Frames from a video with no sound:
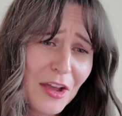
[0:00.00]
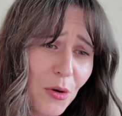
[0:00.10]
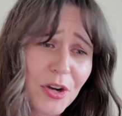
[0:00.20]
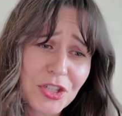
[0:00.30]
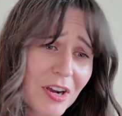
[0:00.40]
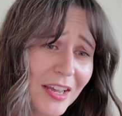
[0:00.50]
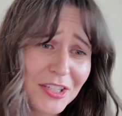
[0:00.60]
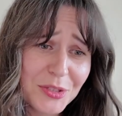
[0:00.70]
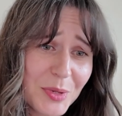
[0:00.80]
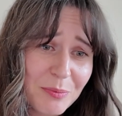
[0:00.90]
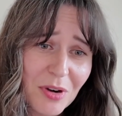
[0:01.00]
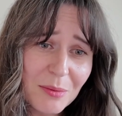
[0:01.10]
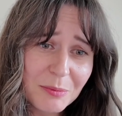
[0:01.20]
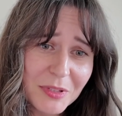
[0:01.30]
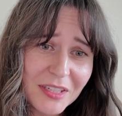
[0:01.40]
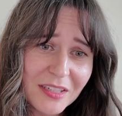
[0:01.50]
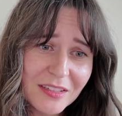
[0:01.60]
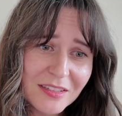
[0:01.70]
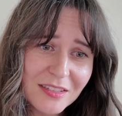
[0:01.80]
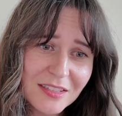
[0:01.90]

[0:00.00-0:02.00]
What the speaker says: Or tried to. We probably,